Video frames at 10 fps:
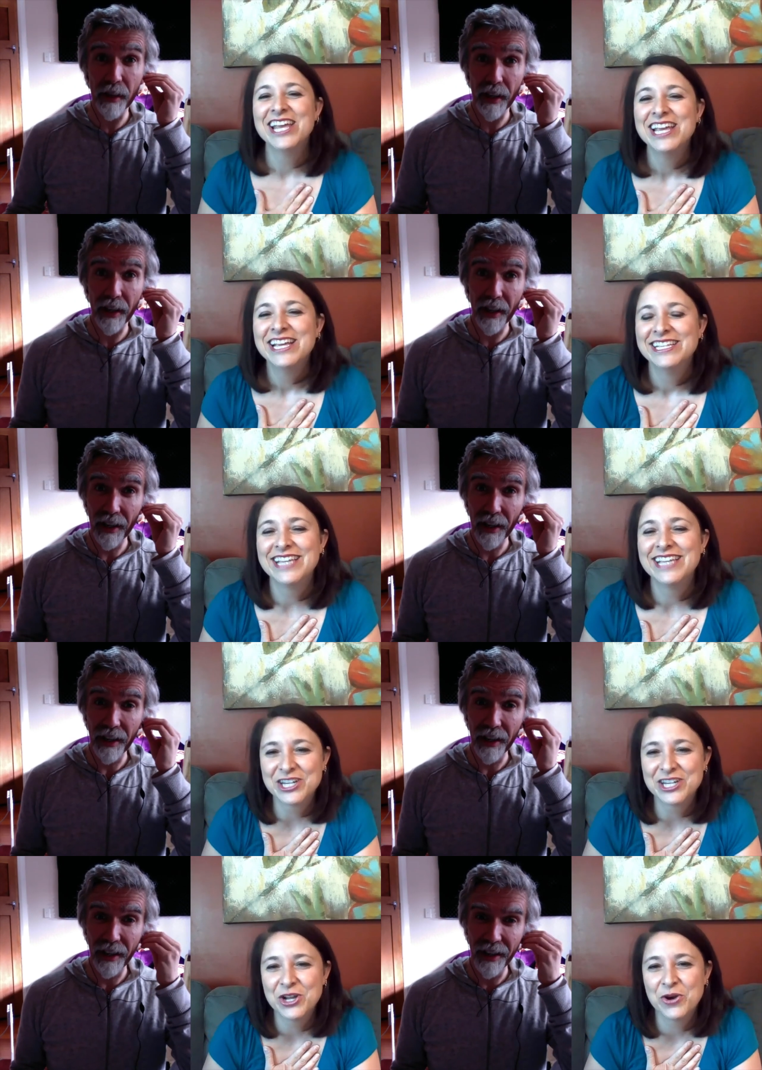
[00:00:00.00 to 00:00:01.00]
Speaker 1: see, I should know
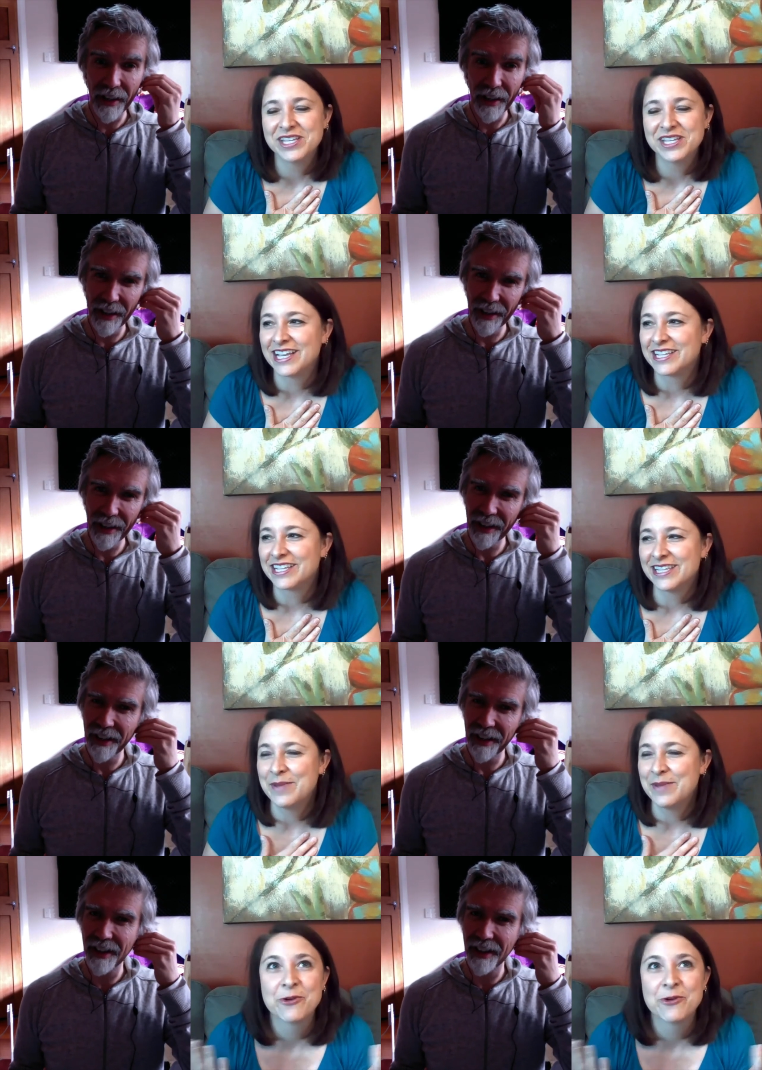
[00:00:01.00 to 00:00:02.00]
these things because I mean, I grew
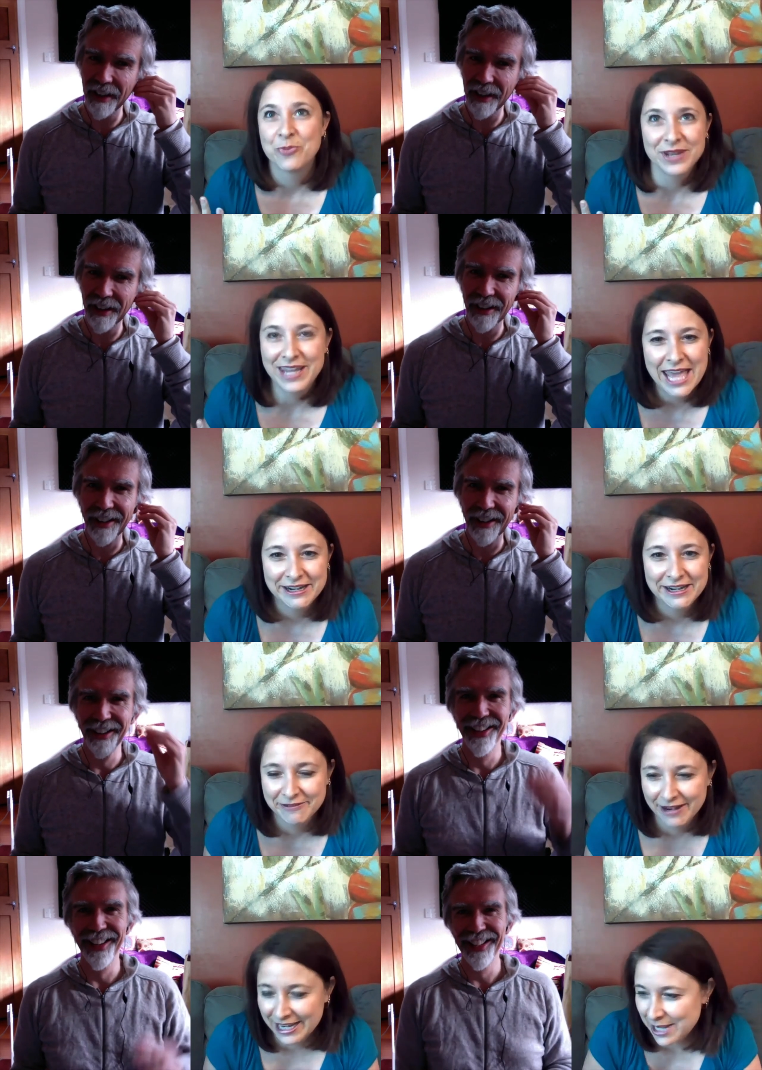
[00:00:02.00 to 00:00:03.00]
up in Canada, right?
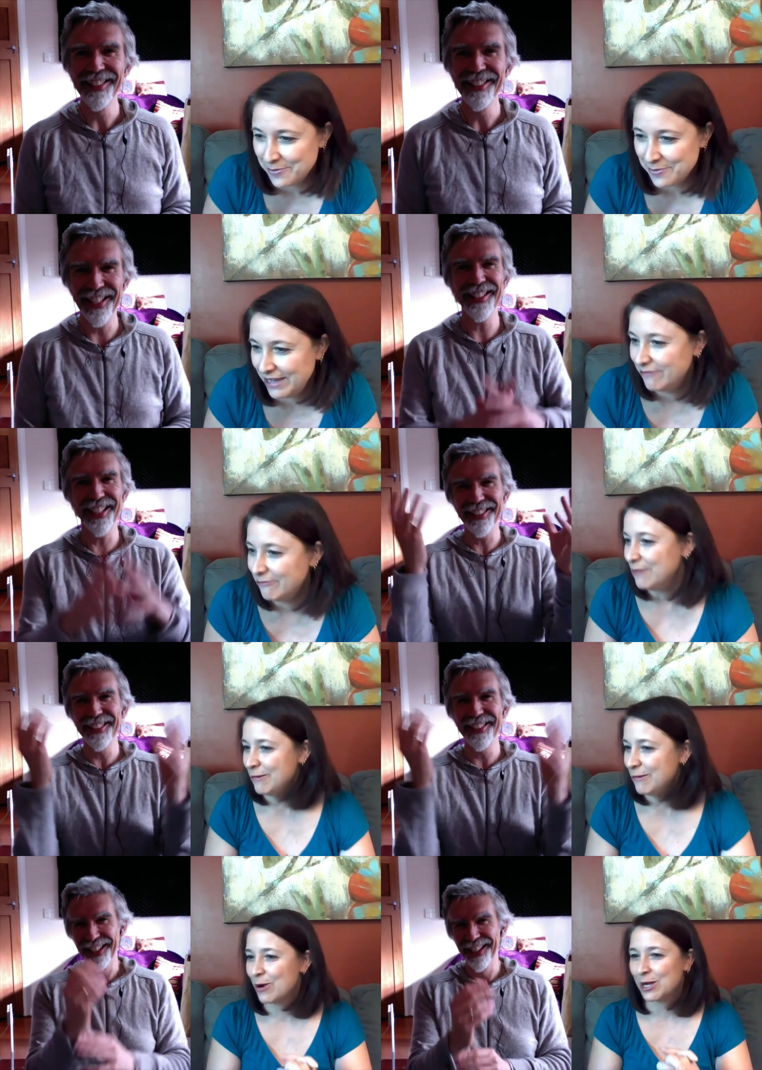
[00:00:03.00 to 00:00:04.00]
I mean, yeah, yeah. We, we
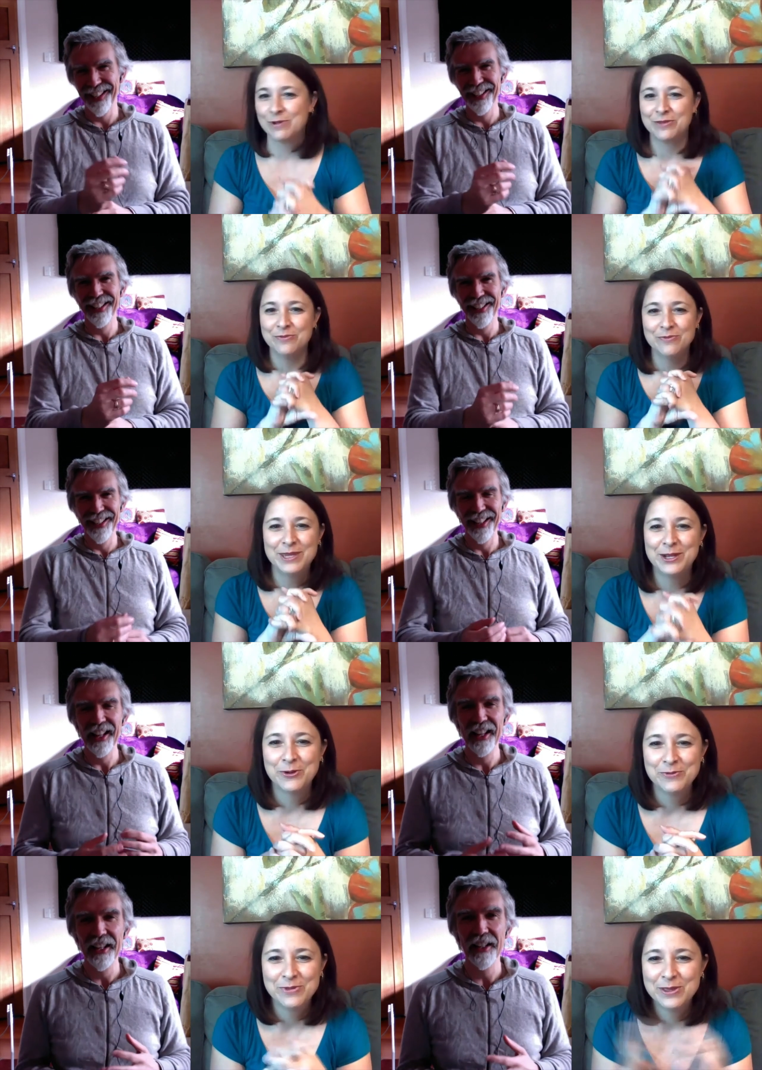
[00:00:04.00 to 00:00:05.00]
worked with, you know, the
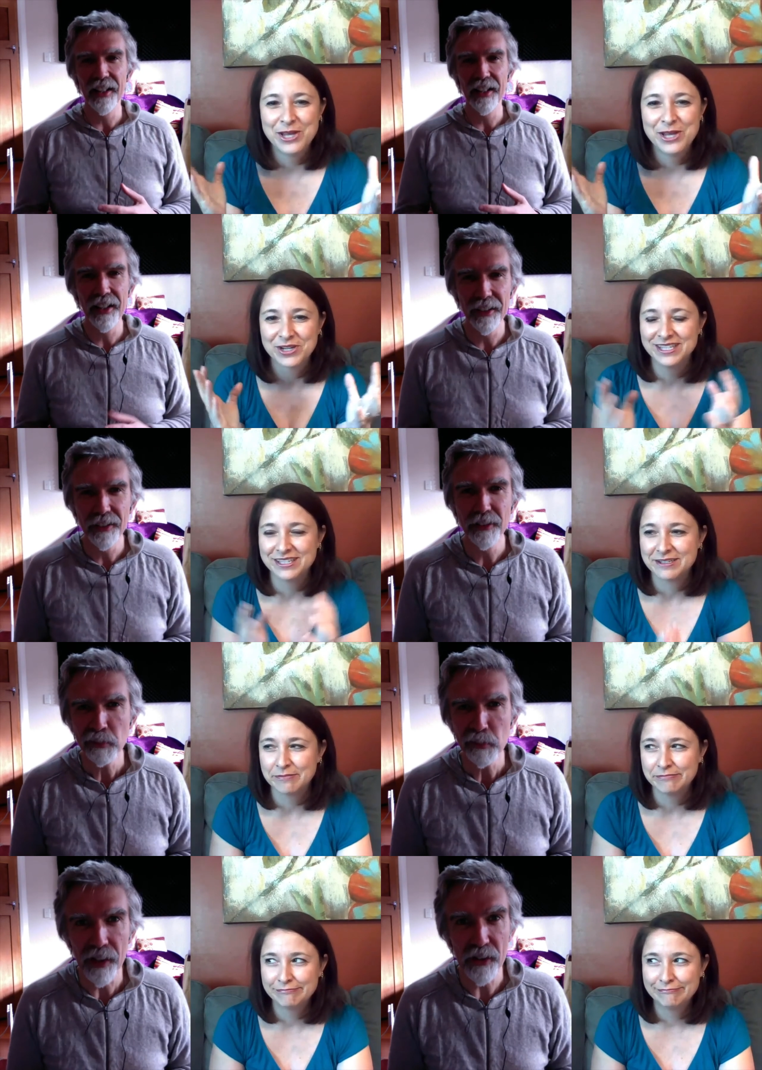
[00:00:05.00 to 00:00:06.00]
metric system.
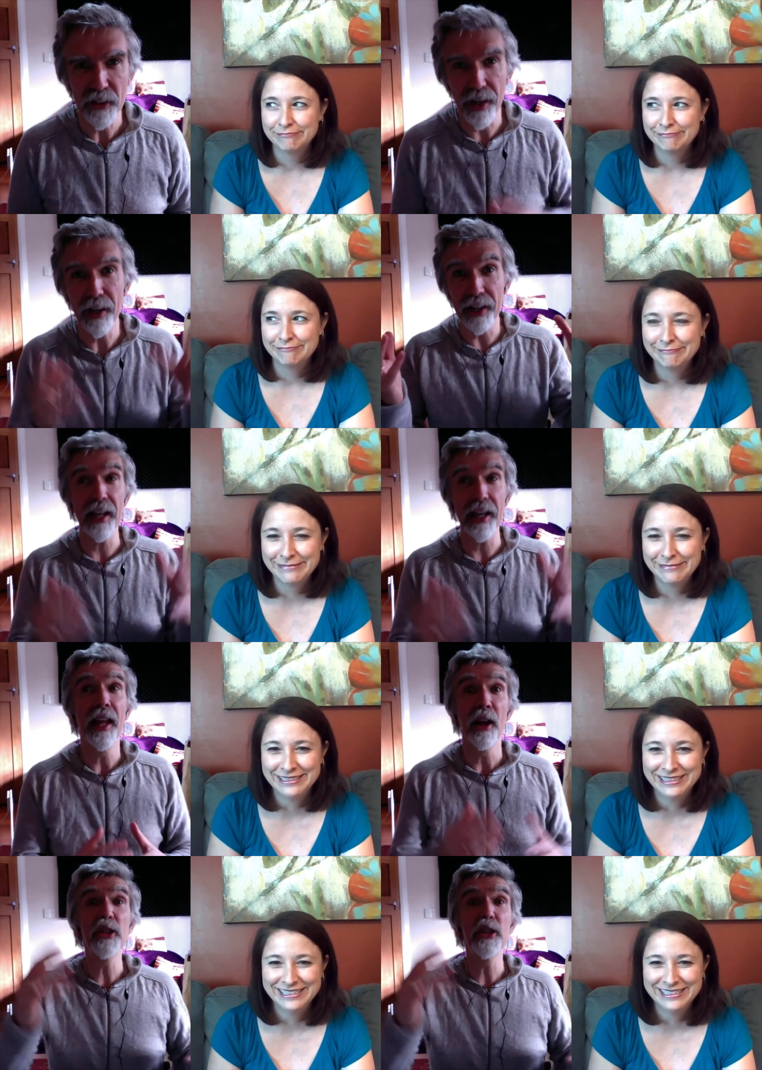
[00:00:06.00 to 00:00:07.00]
Speaker 2: That's right. Okay.
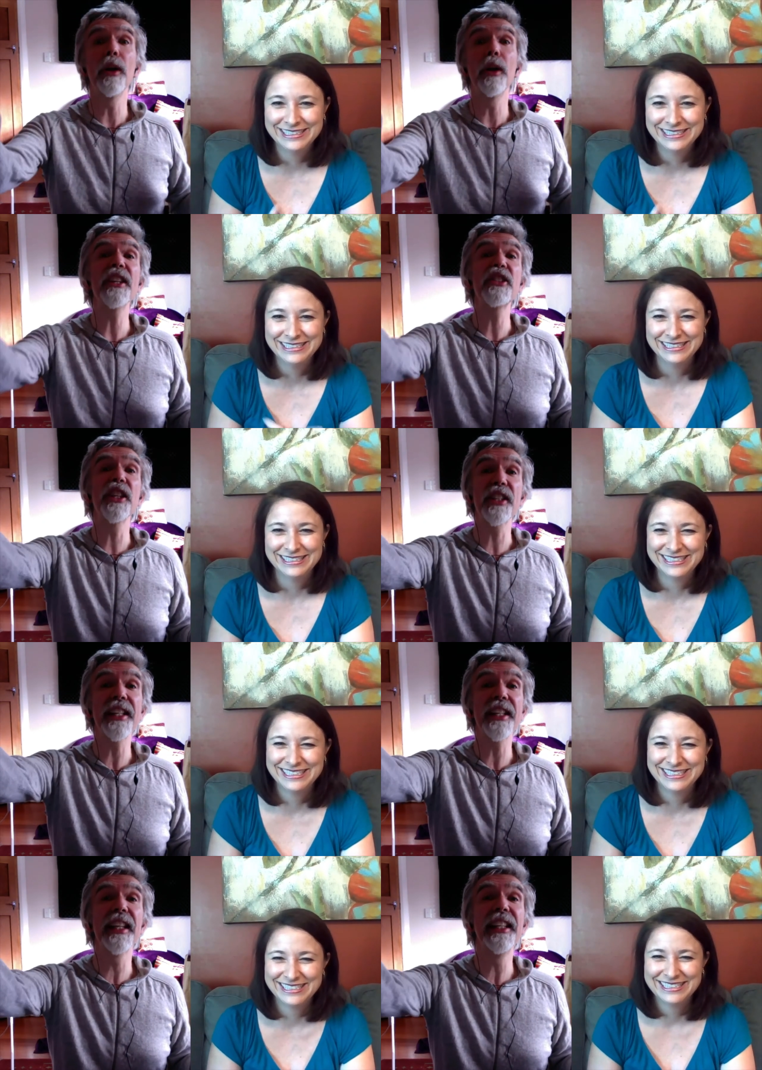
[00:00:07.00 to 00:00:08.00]
So let's just say it's a
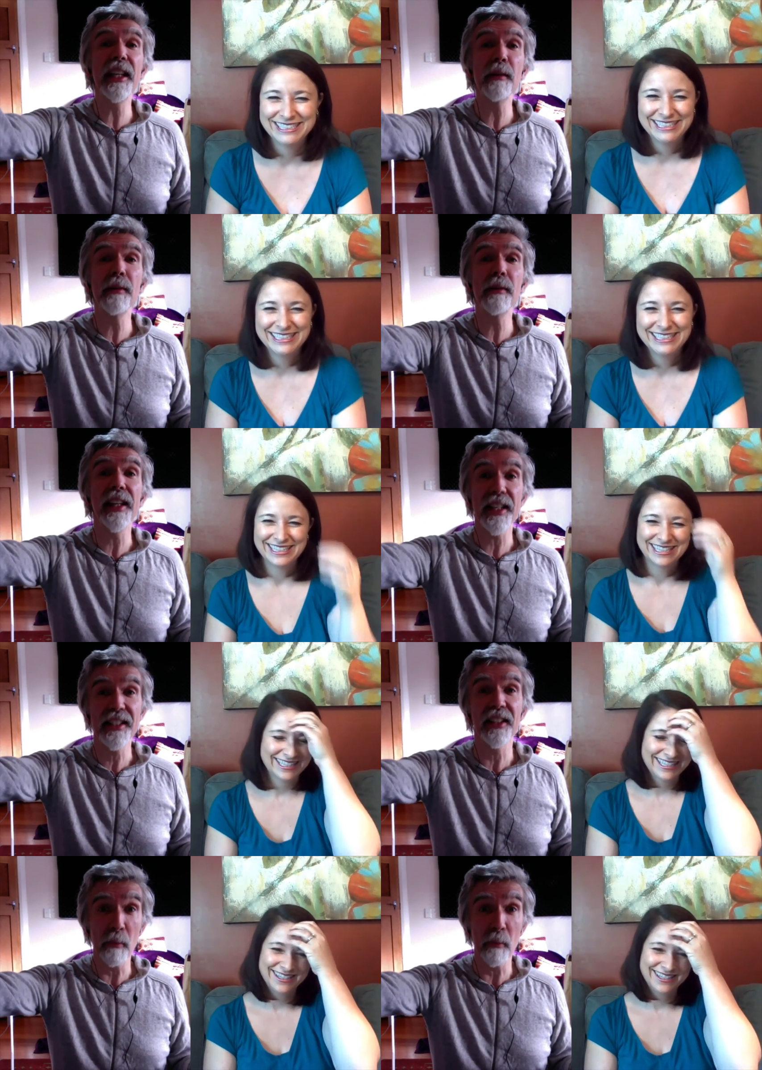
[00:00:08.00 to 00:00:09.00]
little bit less than a
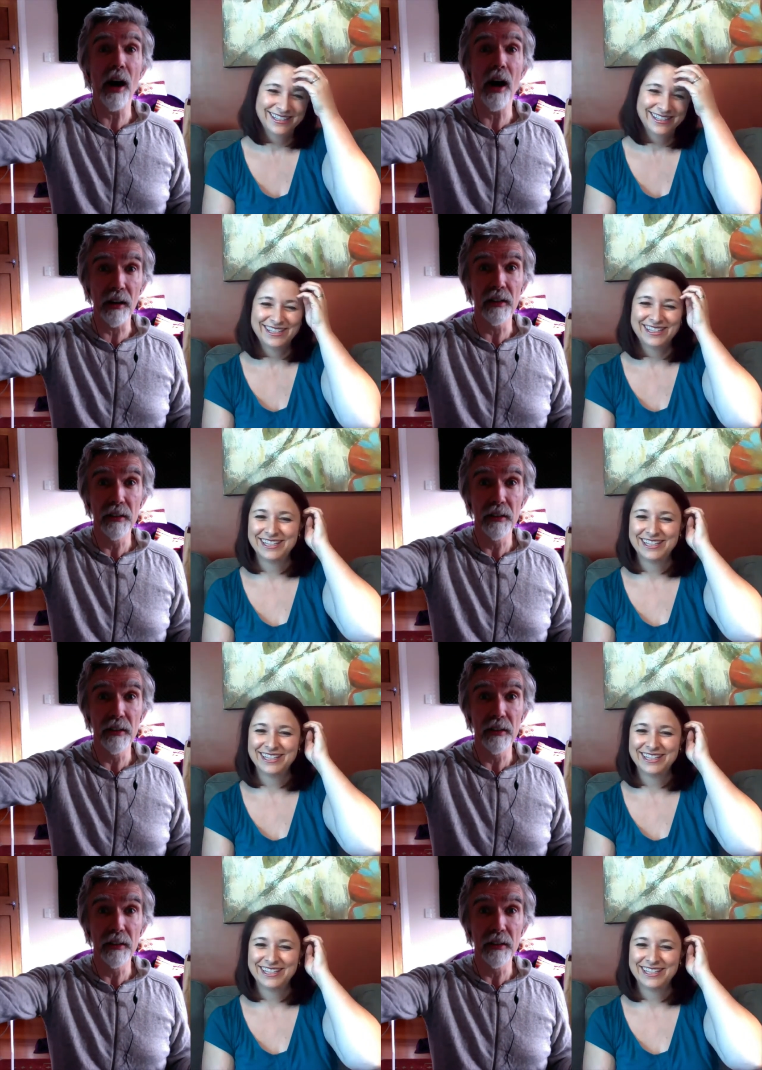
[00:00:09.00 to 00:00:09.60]
mile.